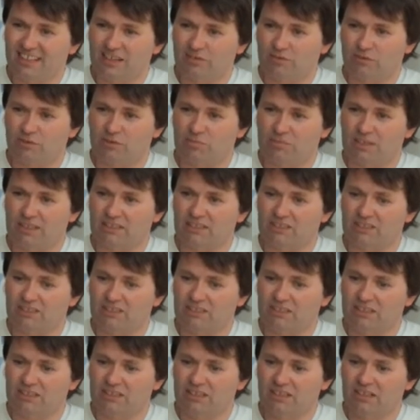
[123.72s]

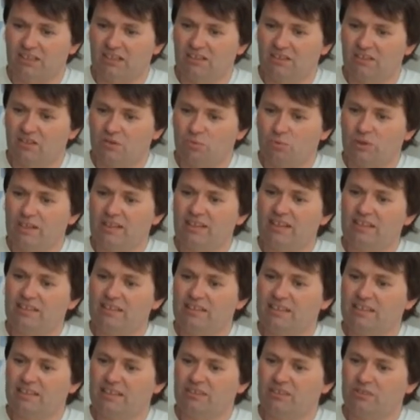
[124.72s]
information that we then
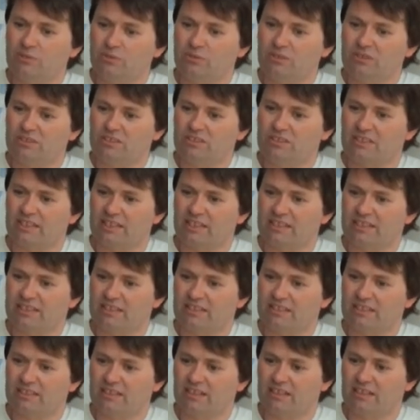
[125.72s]
need to
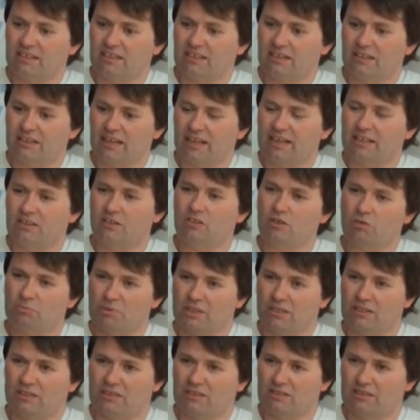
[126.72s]
undertake
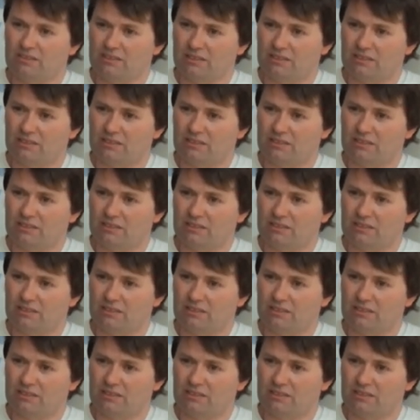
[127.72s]
economic